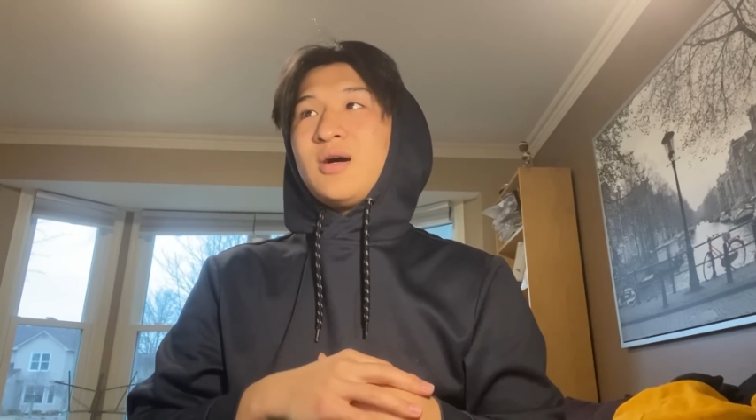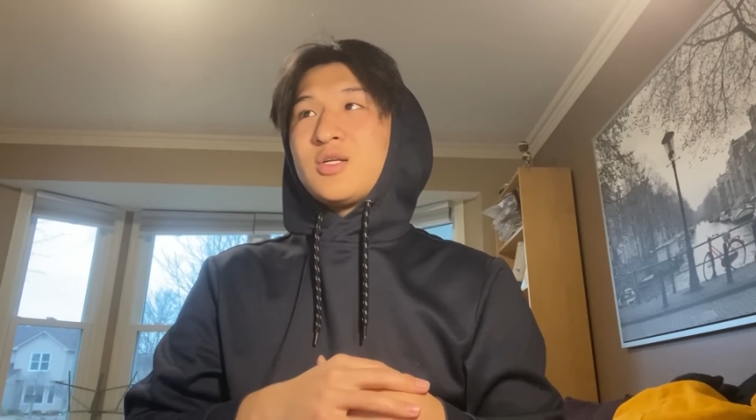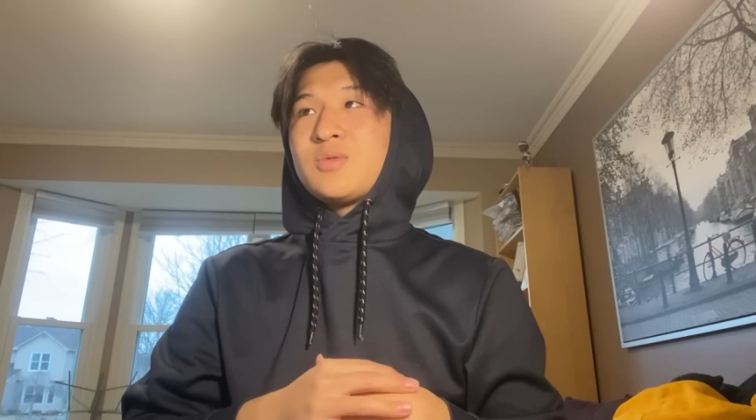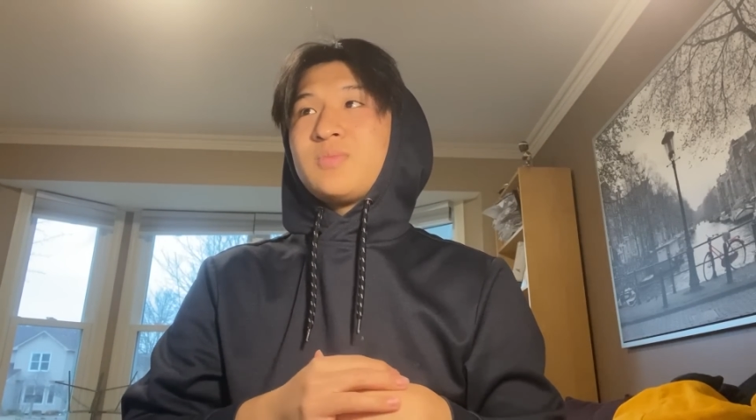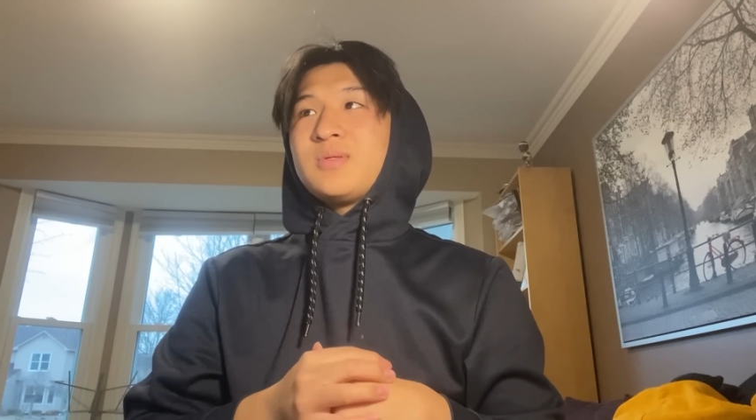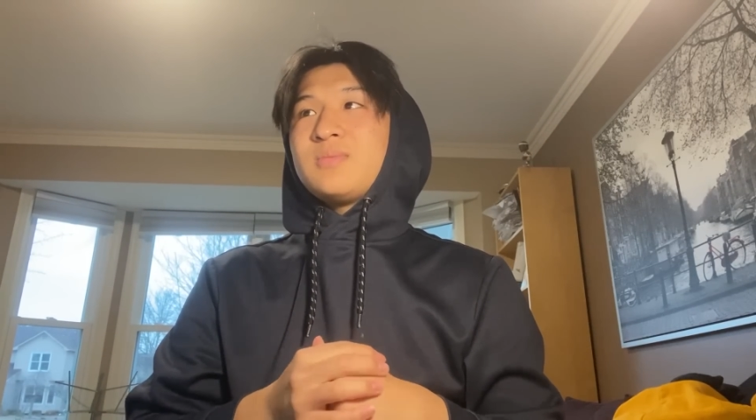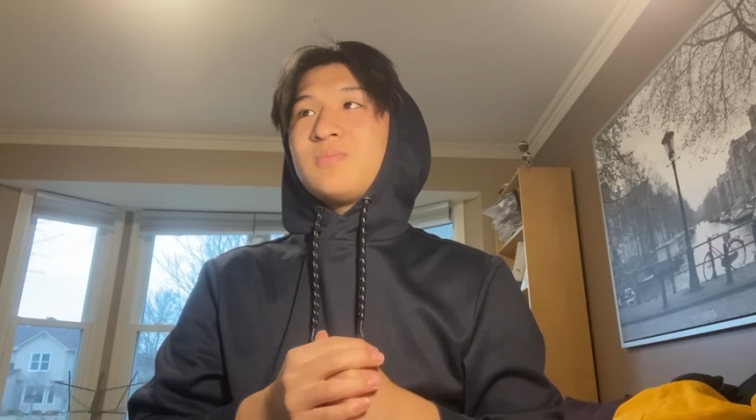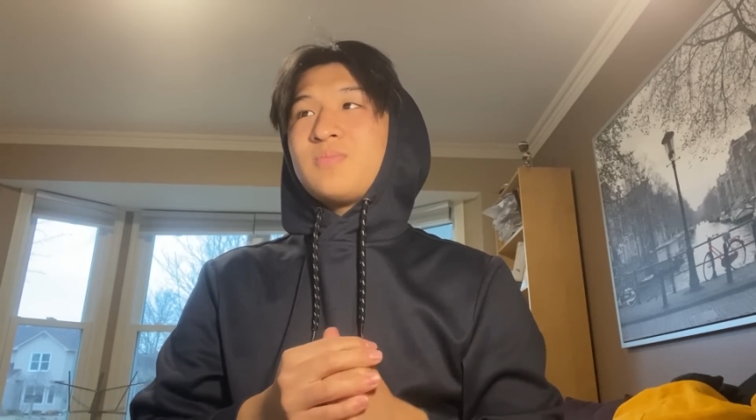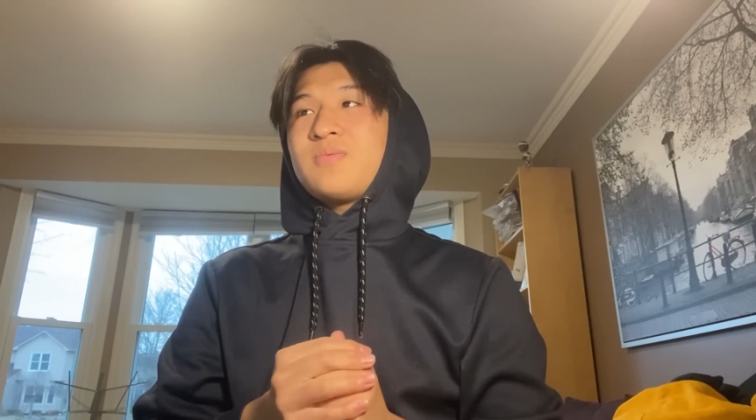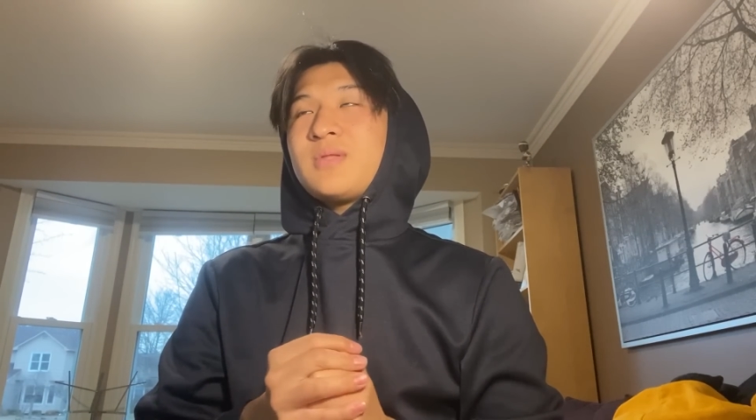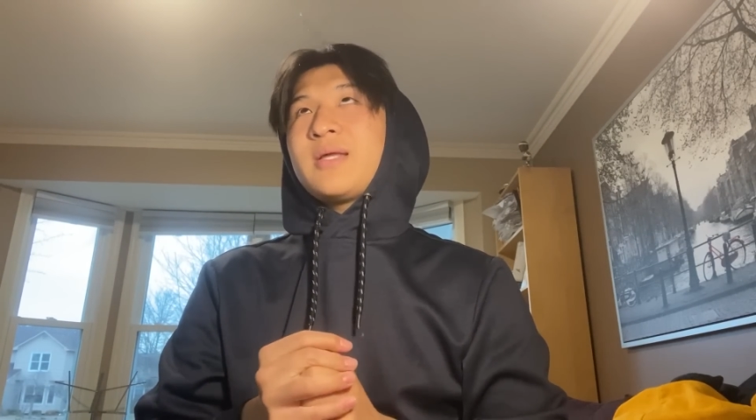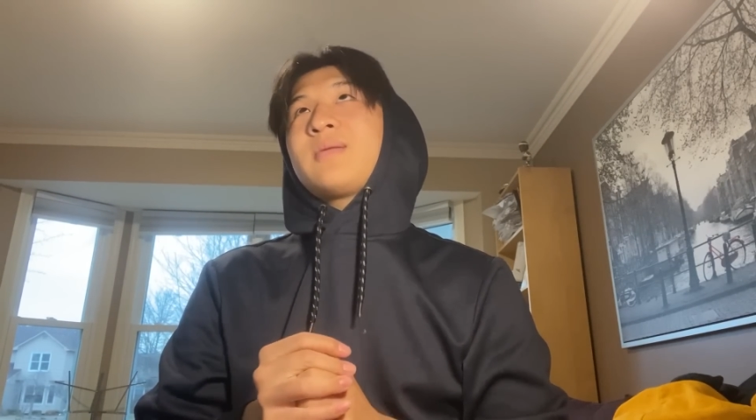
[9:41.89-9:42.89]

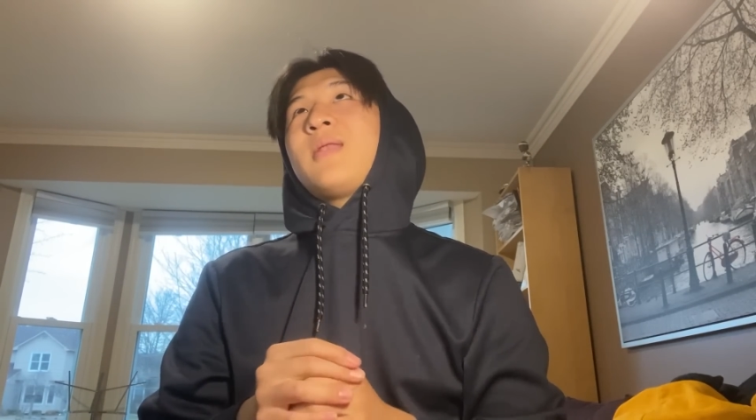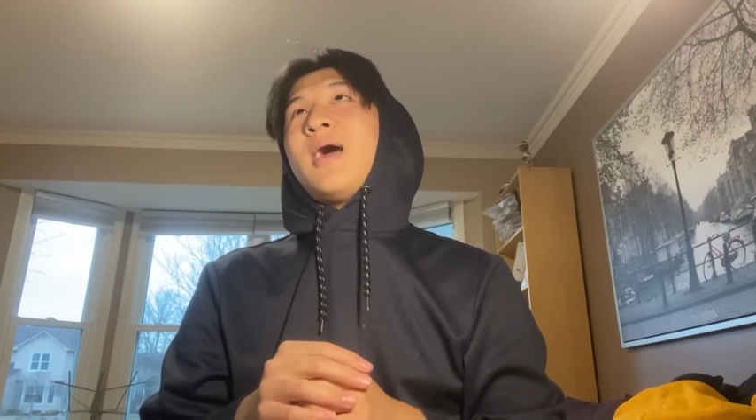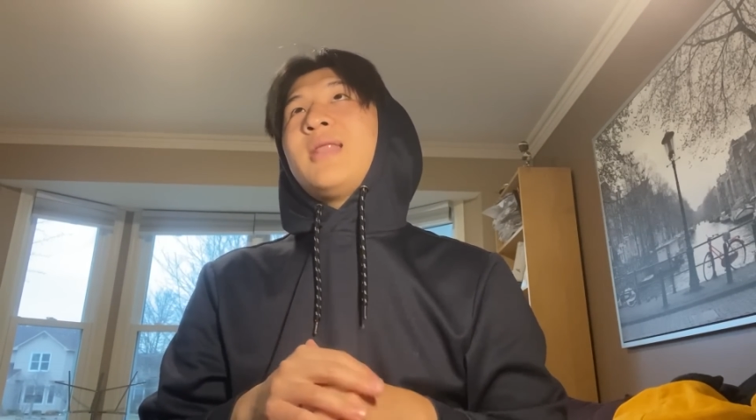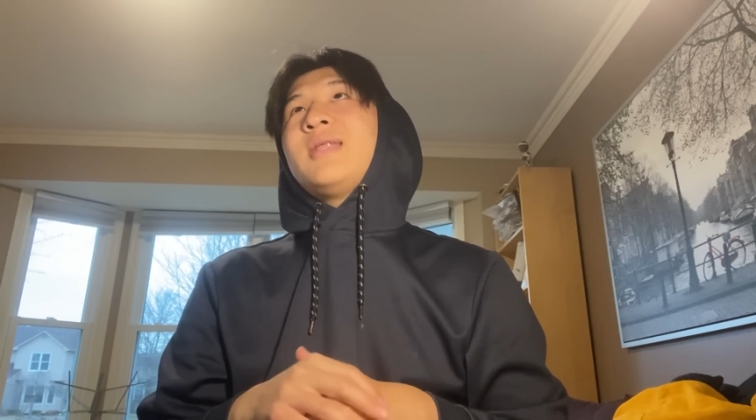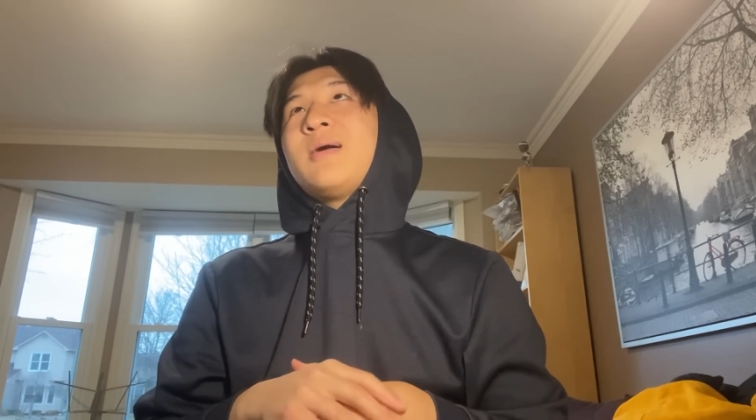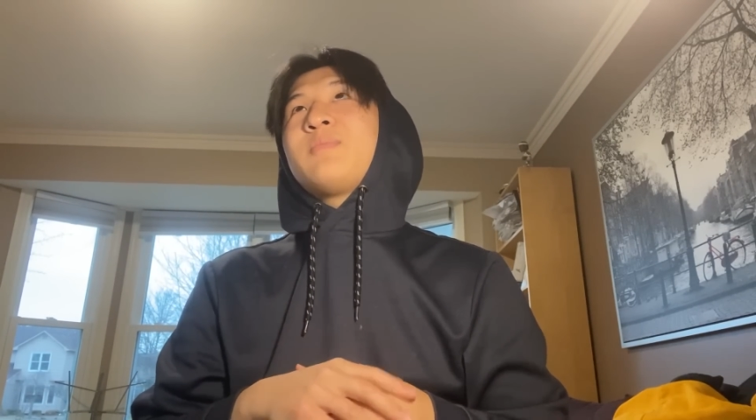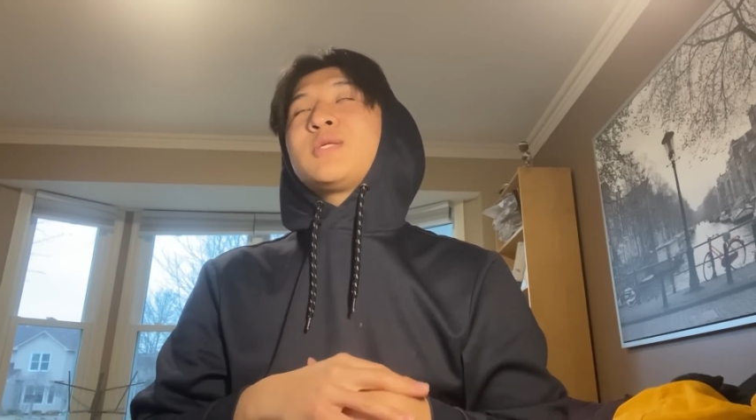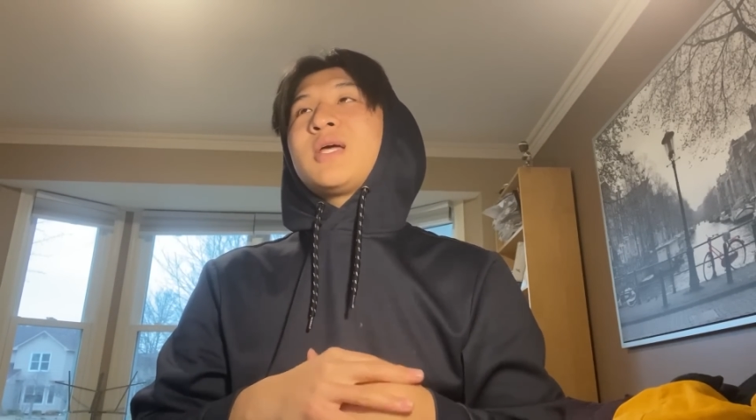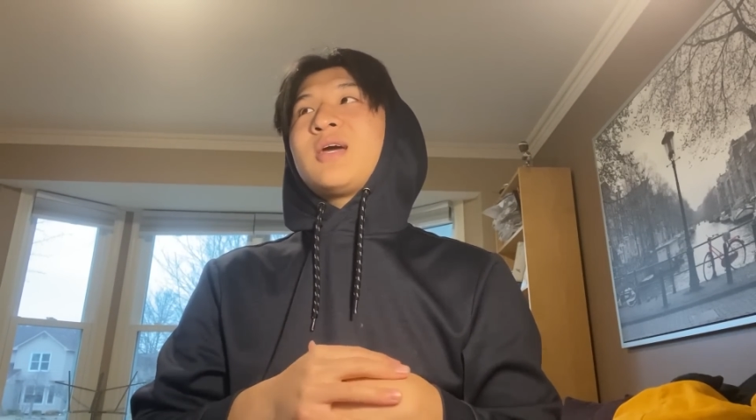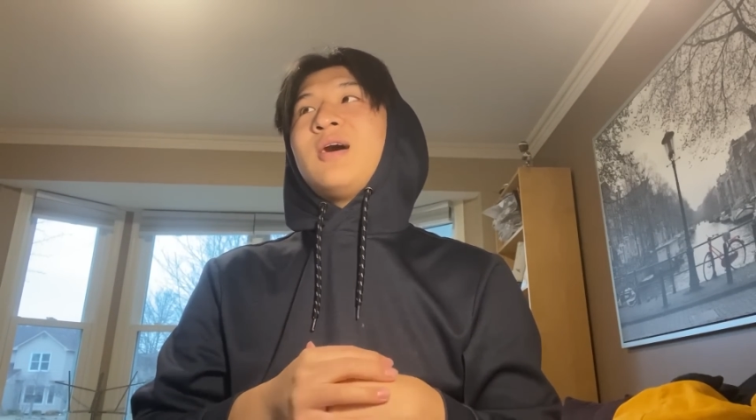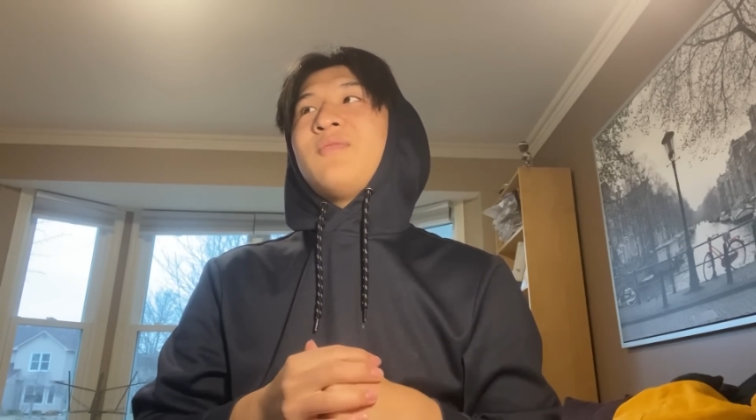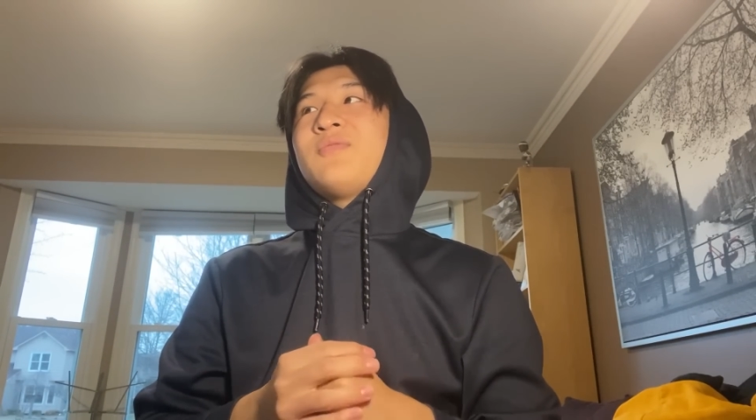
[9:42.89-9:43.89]

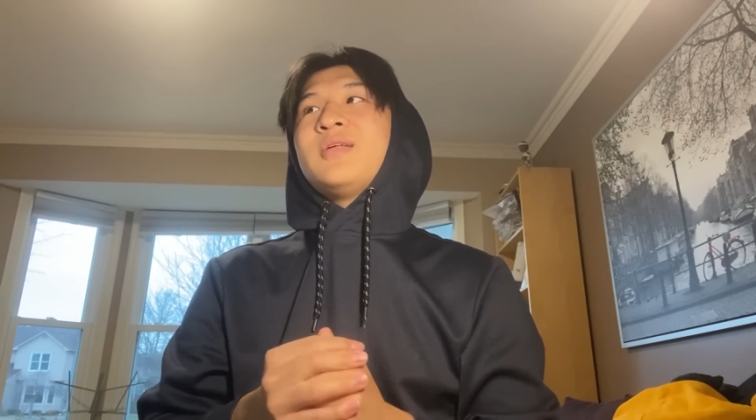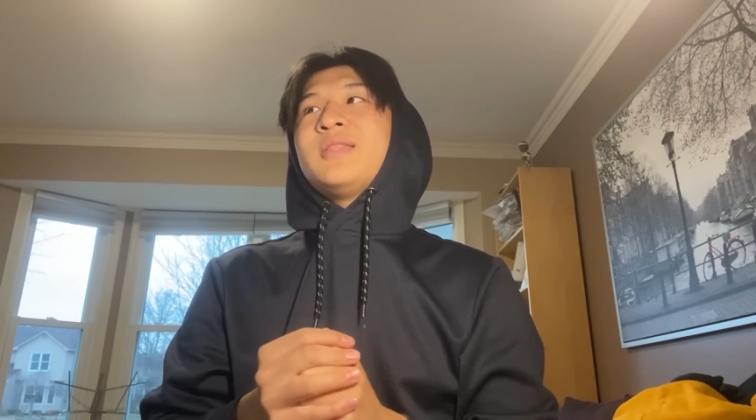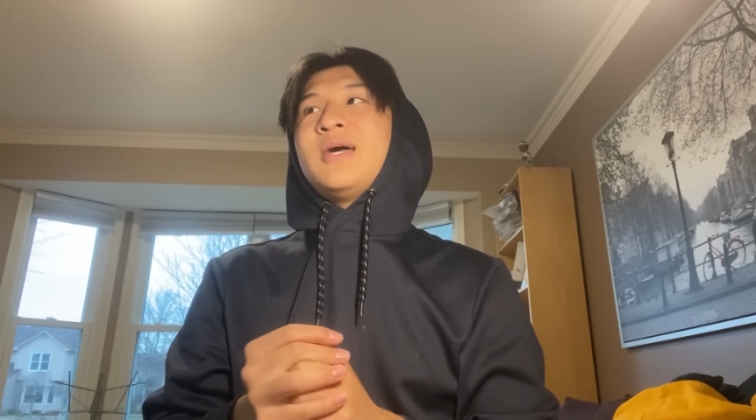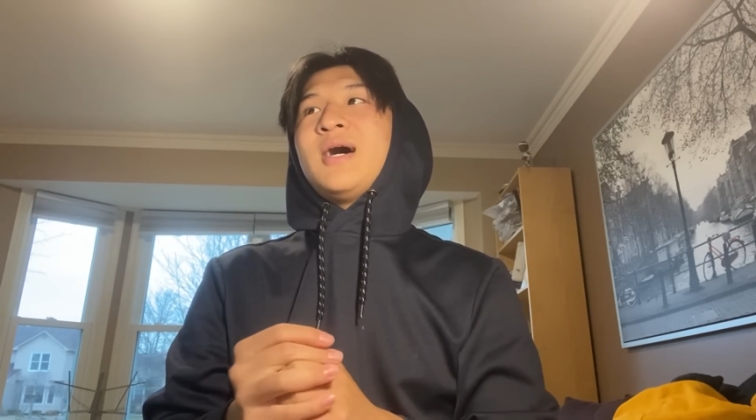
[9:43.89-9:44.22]
99% confident